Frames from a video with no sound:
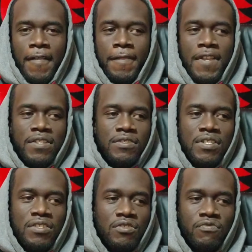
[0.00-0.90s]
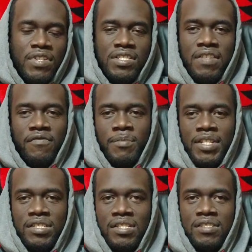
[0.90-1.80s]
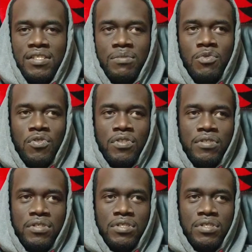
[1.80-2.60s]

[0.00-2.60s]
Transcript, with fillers: None, none of the rest of it makes sense anymore.